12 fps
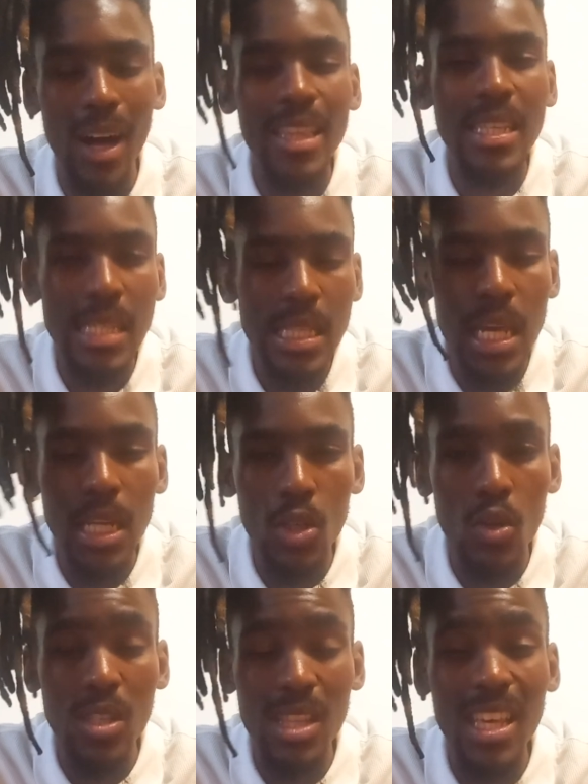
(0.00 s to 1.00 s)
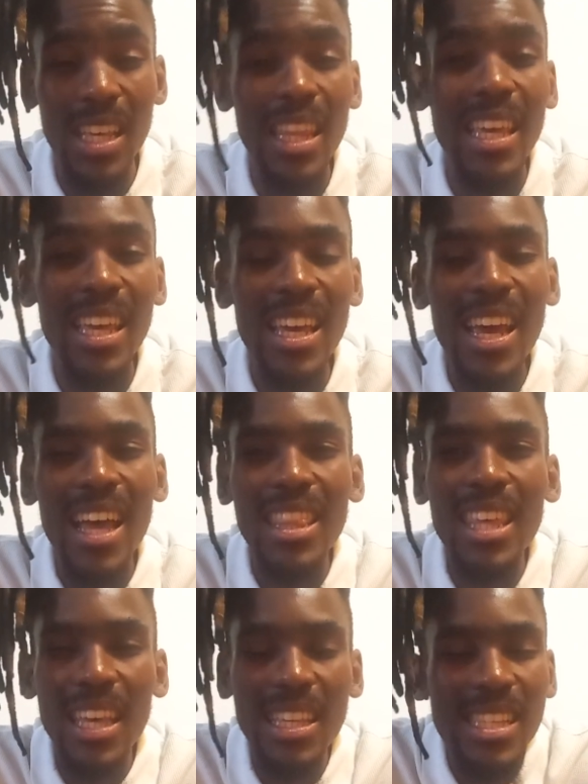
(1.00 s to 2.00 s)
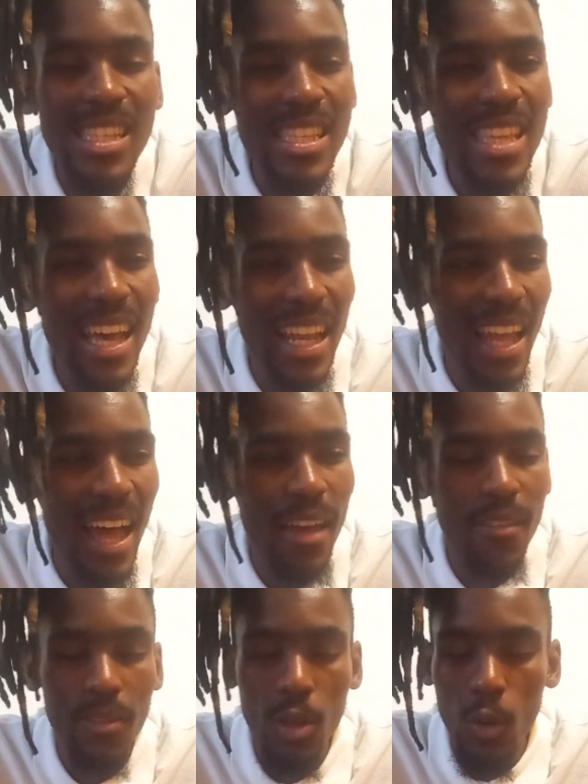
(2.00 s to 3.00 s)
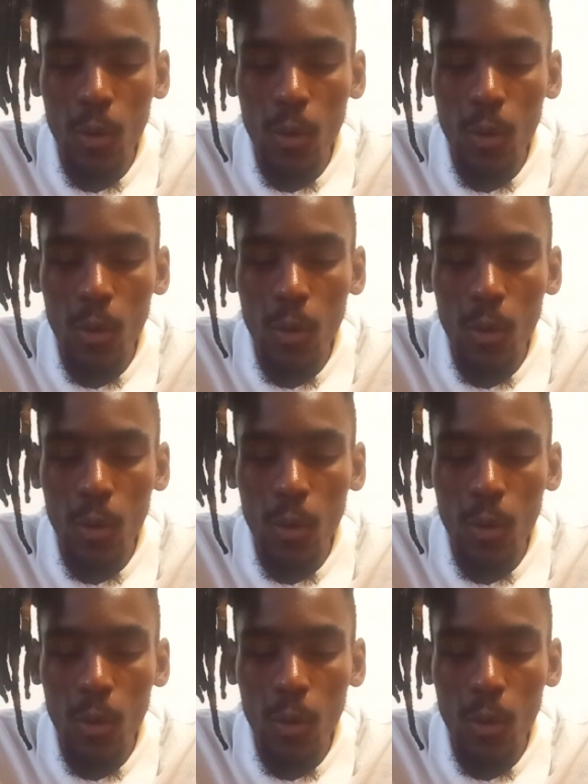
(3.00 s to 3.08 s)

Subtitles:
other states, because they since they're alive,